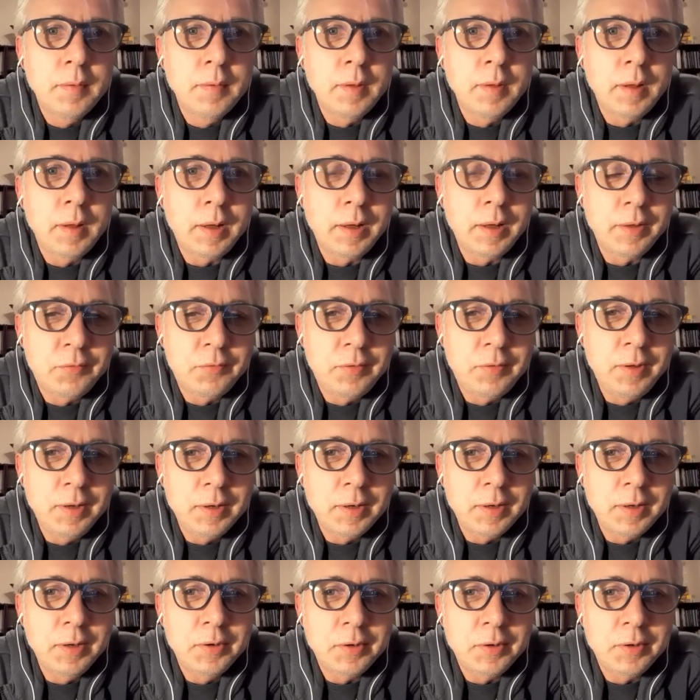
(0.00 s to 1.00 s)
I
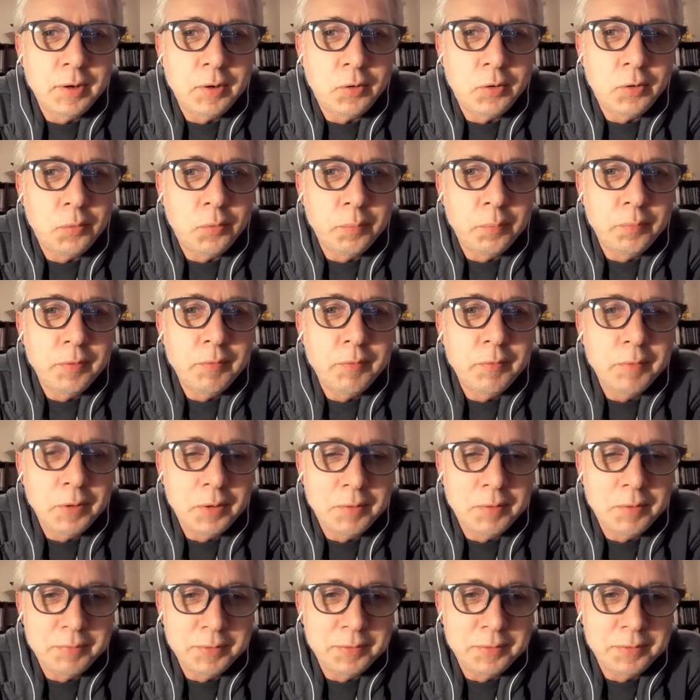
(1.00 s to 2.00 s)
think and I hope they will
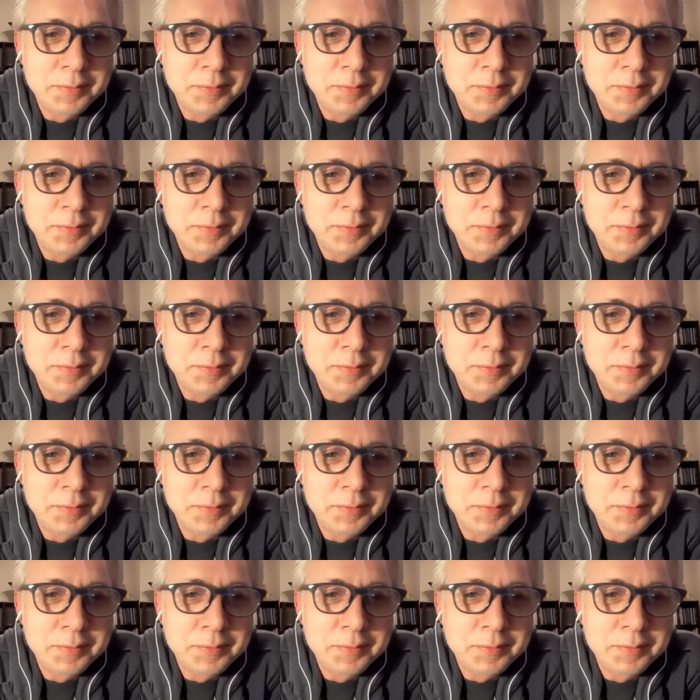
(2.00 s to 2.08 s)
love it.